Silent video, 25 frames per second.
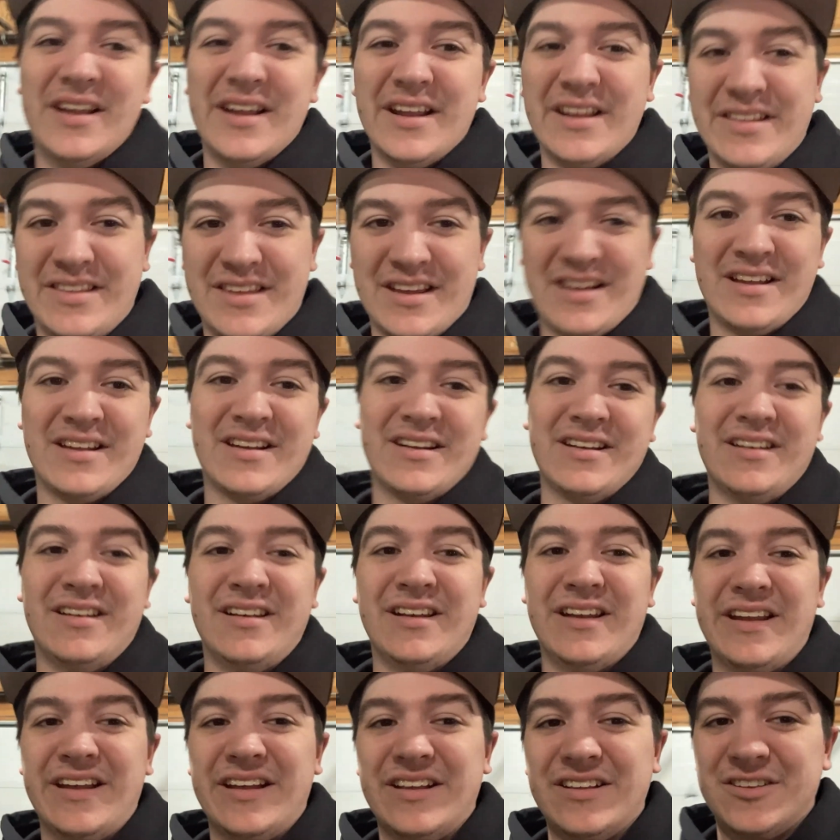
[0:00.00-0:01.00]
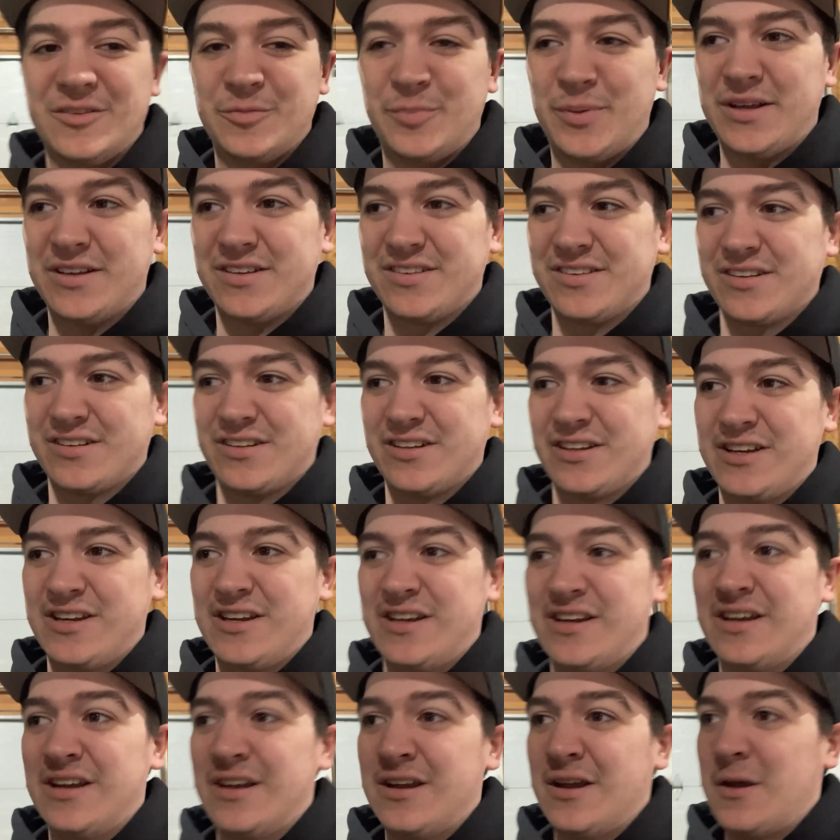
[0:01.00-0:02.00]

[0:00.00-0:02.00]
and then it's basically